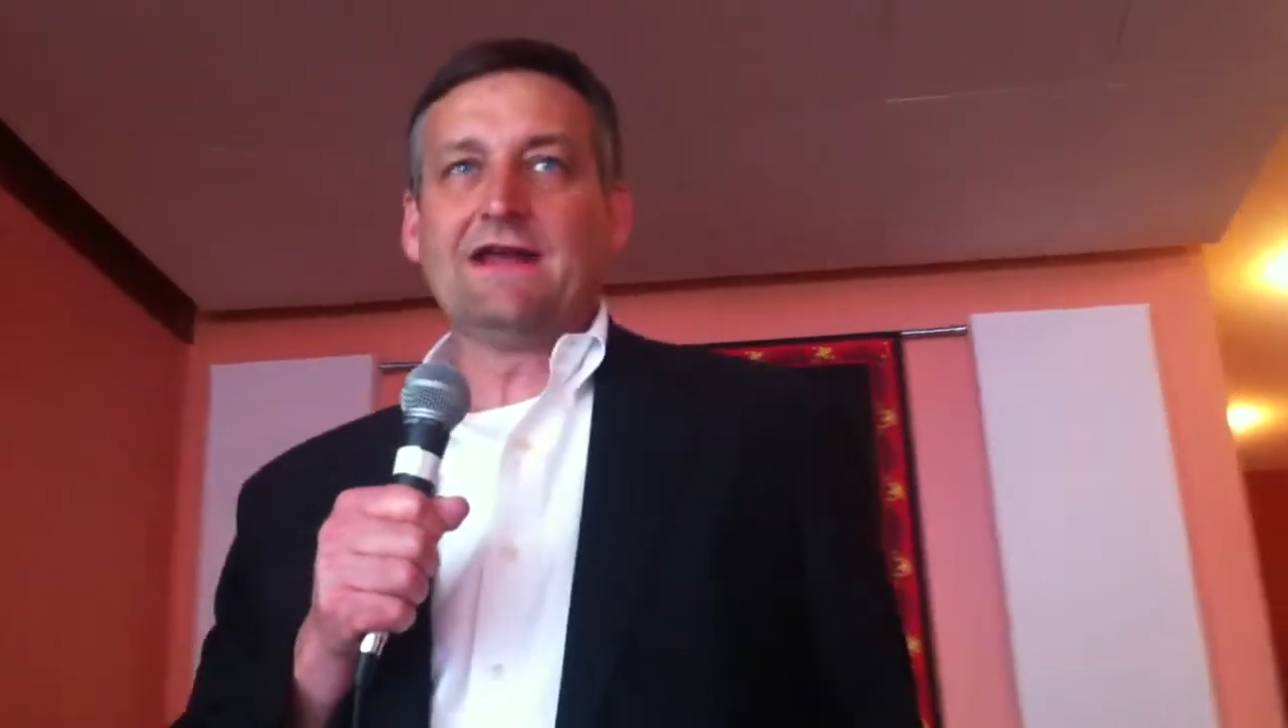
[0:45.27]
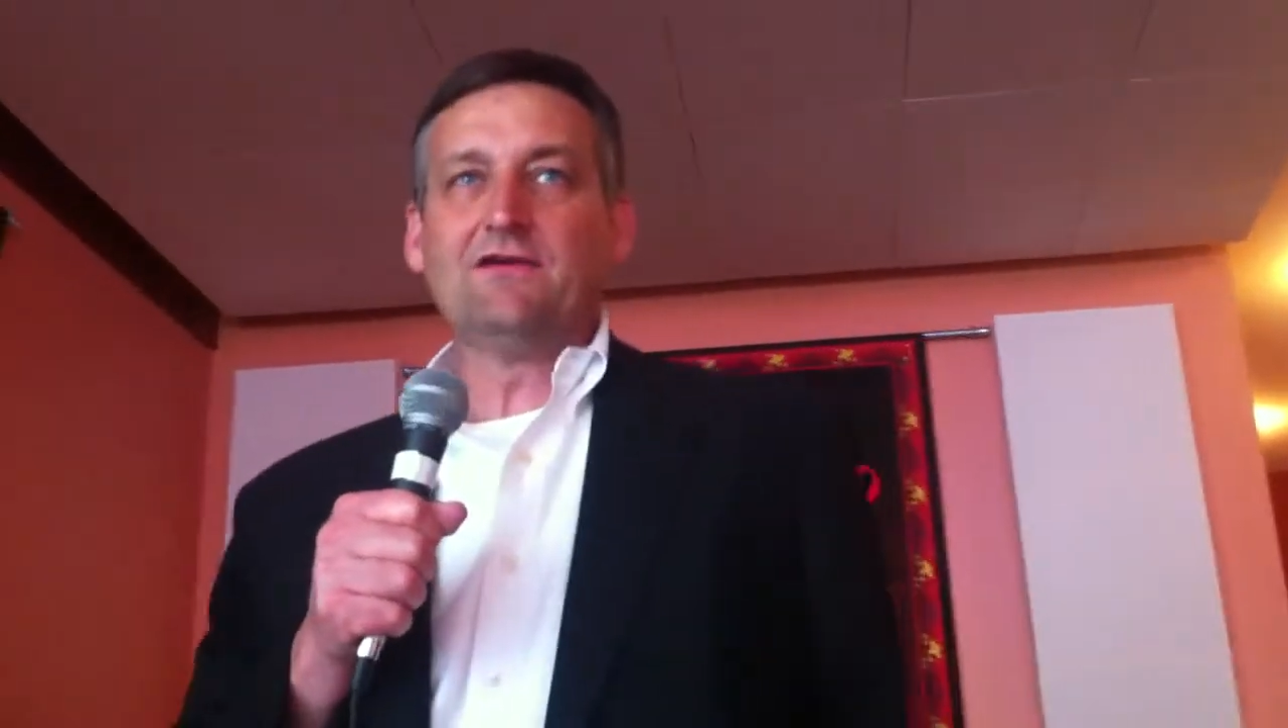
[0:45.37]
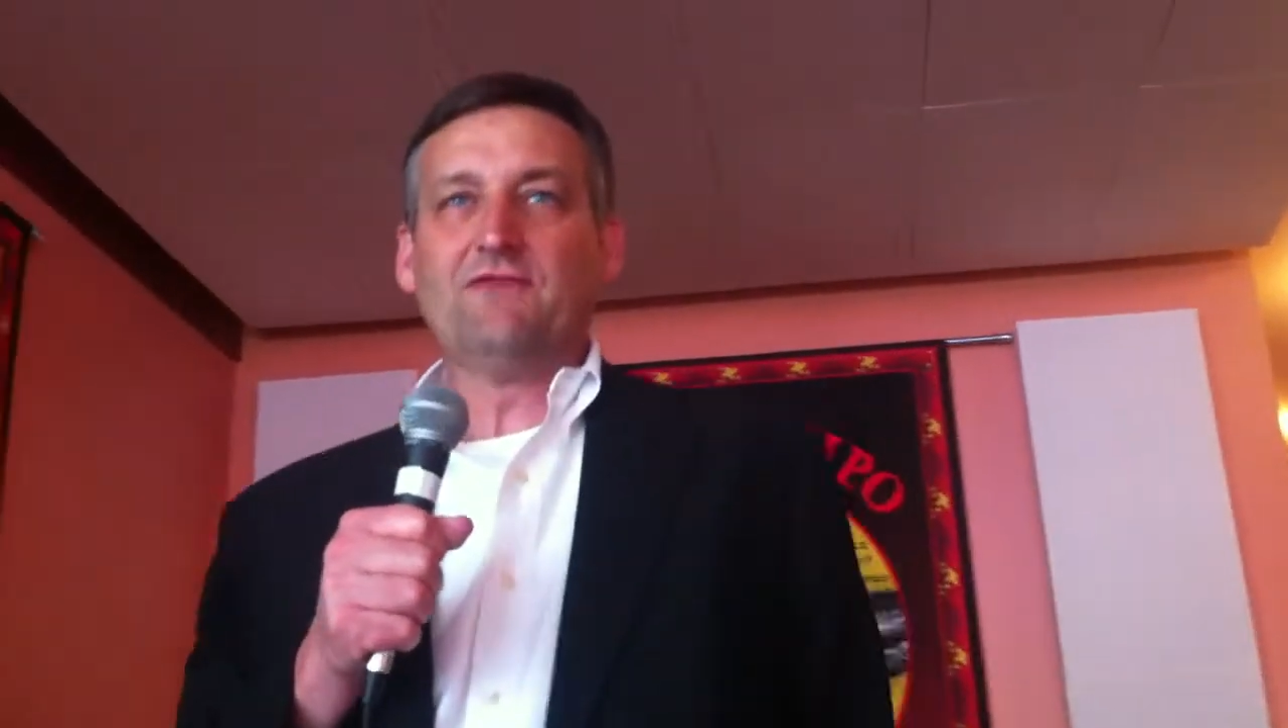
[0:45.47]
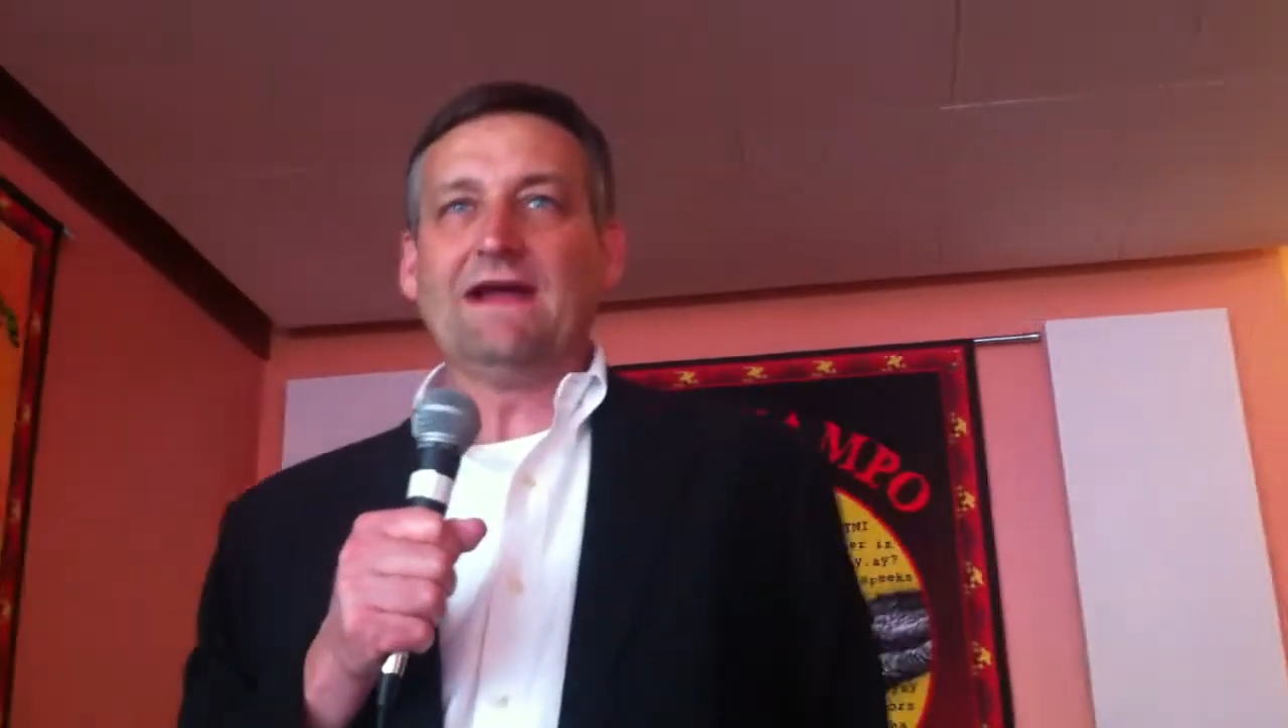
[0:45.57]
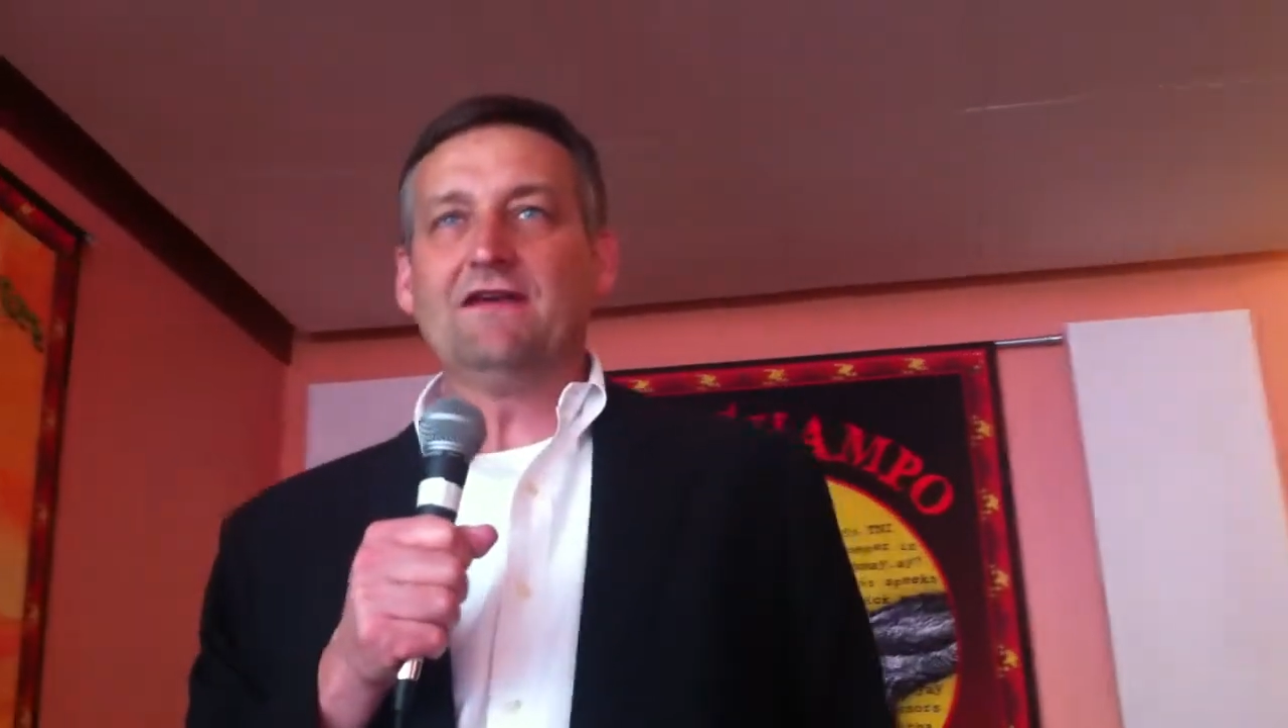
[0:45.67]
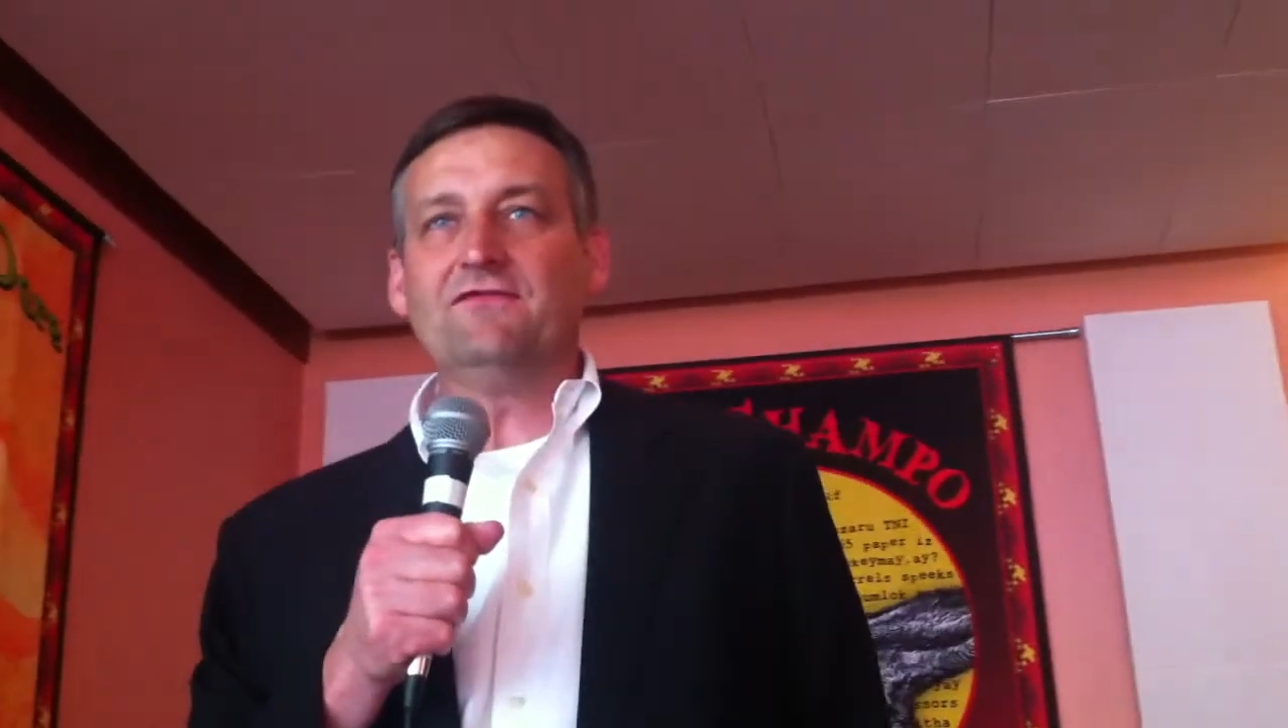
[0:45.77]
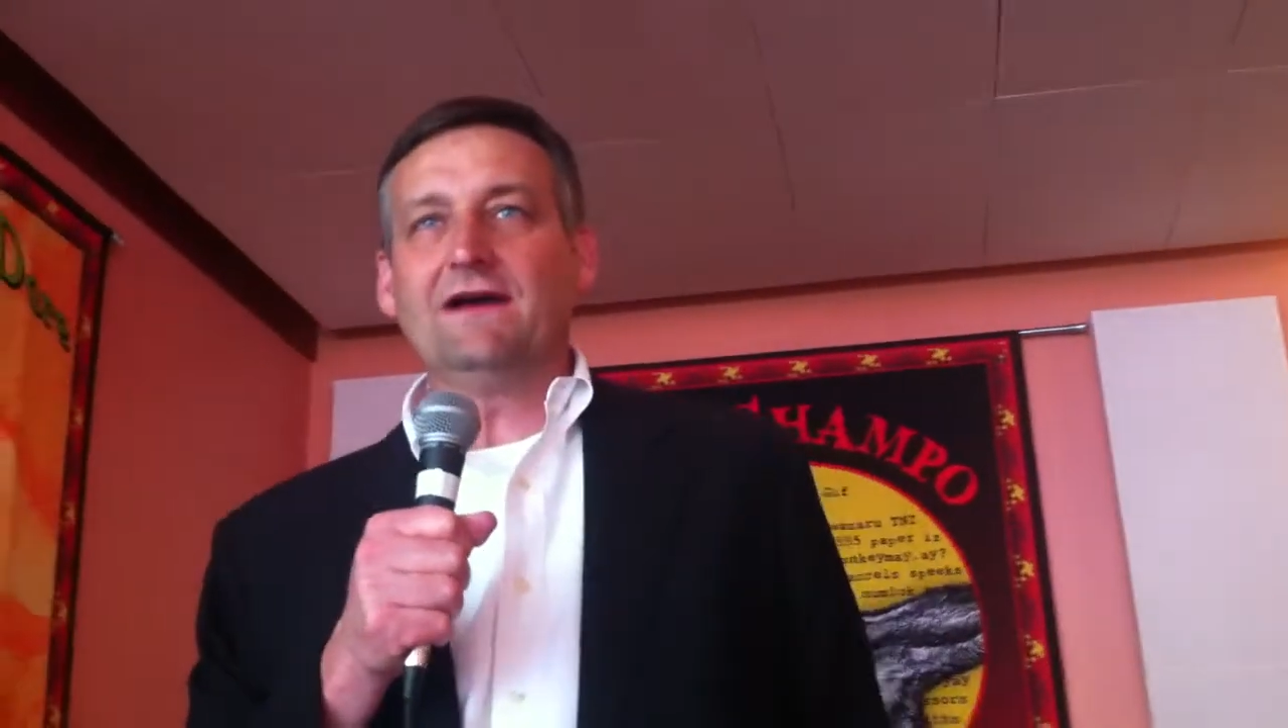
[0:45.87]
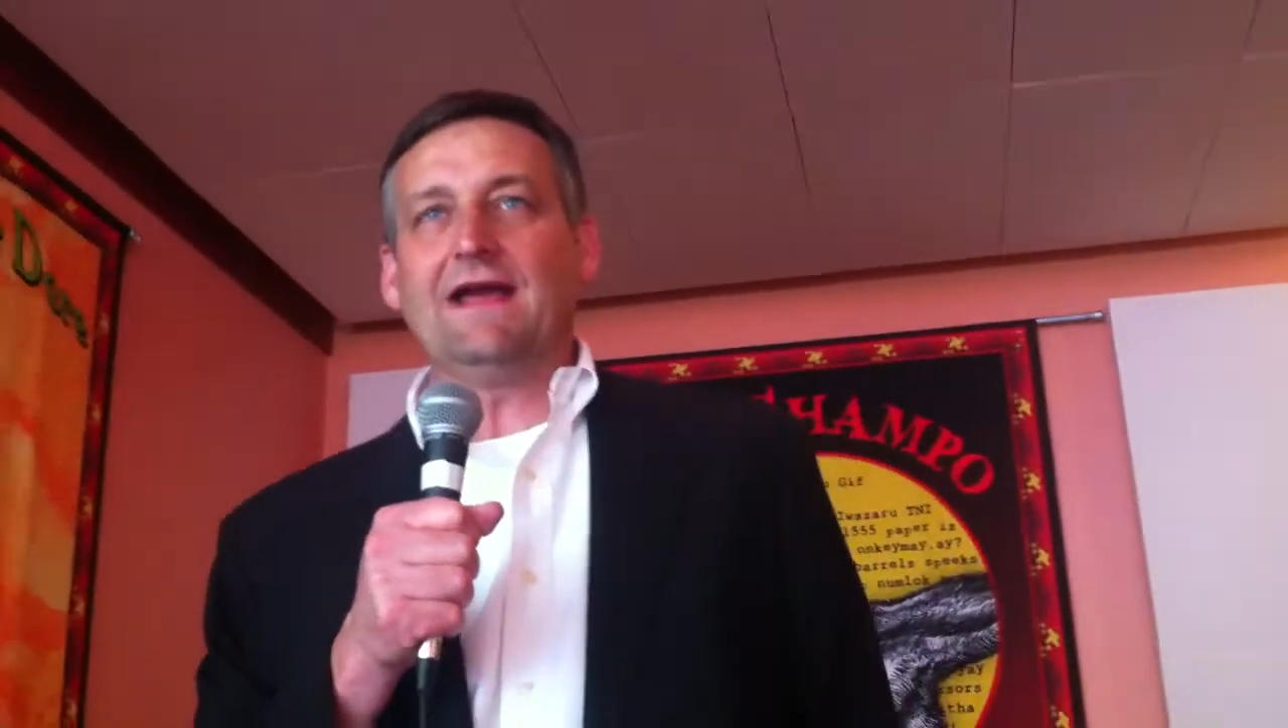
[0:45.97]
innovative